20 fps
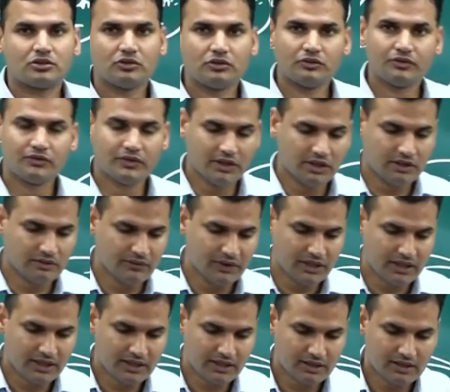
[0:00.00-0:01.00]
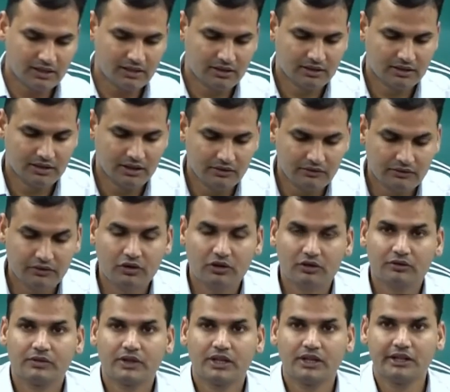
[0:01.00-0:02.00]
So we can give,
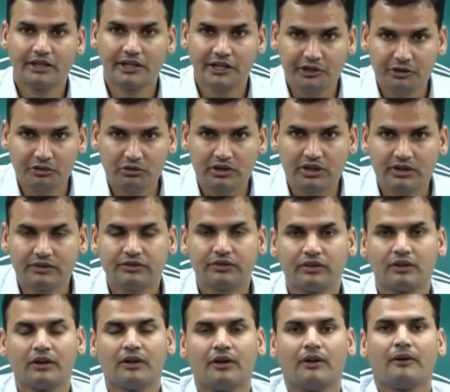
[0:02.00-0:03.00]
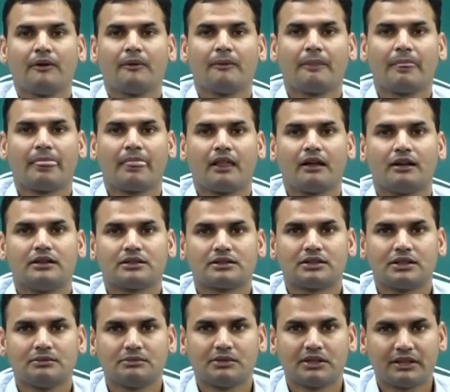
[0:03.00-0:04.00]
or we need to give
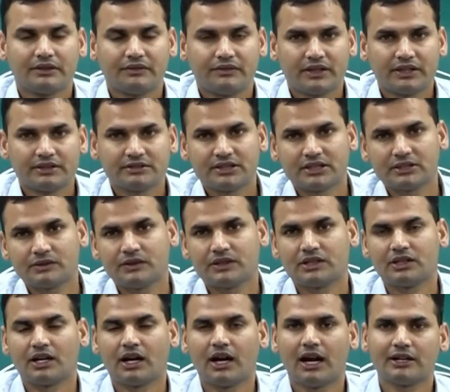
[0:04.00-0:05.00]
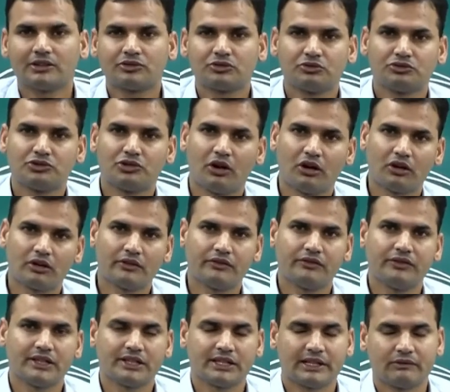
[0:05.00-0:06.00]
some references with regards to
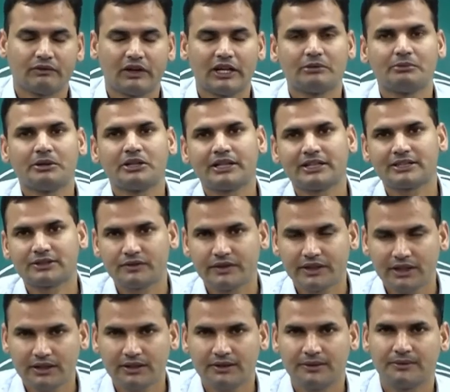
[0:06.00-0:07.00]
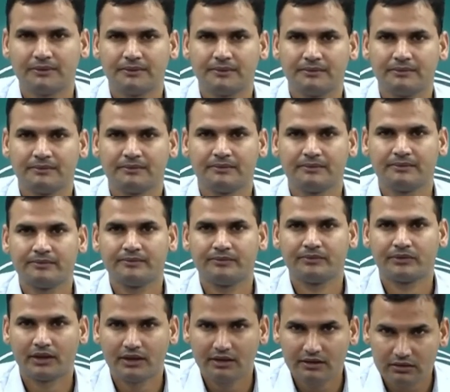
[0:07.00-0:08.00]
geography and environment as well.
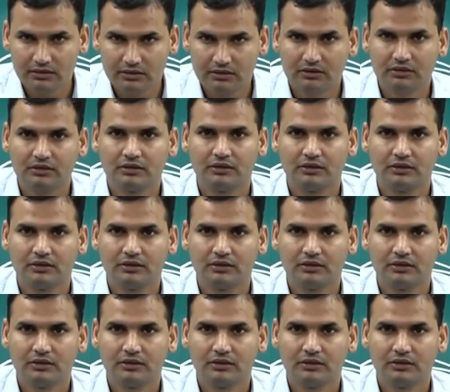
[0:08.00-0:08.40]
Yes,